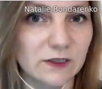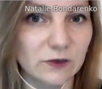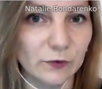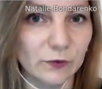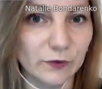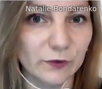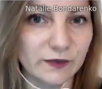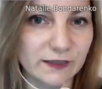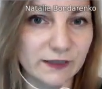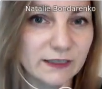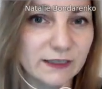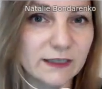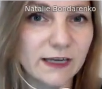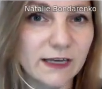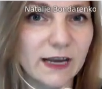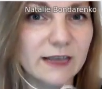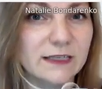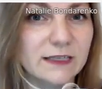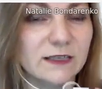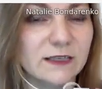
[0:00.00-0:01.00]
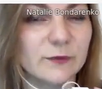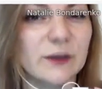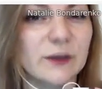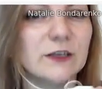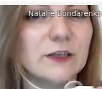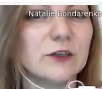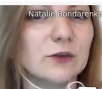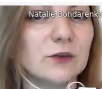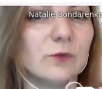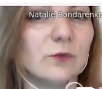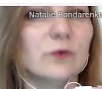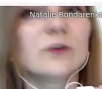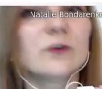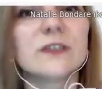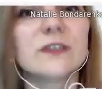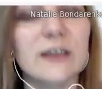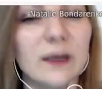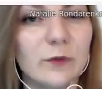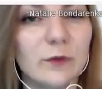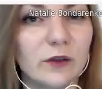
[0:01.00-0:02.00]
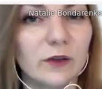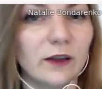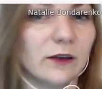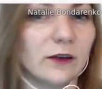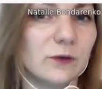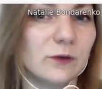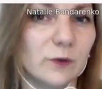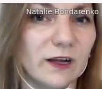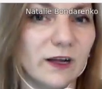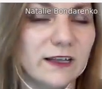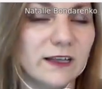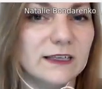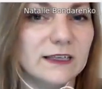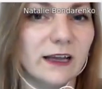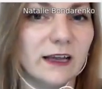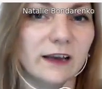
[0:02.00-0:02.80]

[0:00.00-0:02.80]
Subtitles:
So in this case, it's better to book table in advance.